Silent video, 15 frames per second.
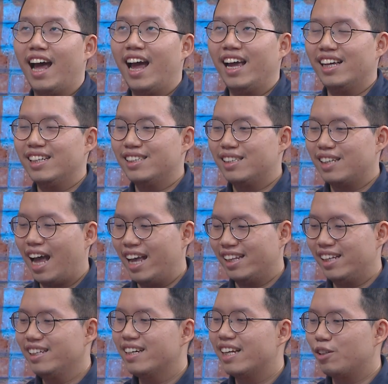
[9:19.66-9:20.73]
I
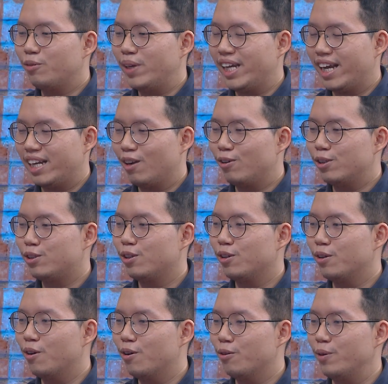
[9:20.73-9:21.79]
think that we can also
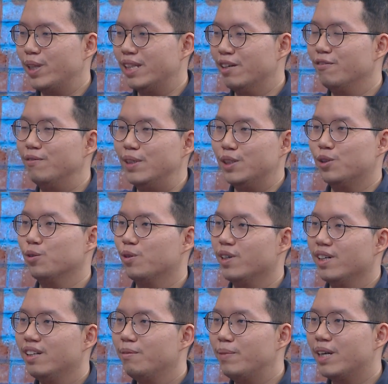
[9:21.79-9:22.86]
go with the
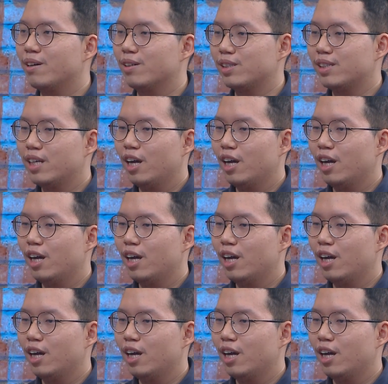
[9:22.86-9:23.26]
visual because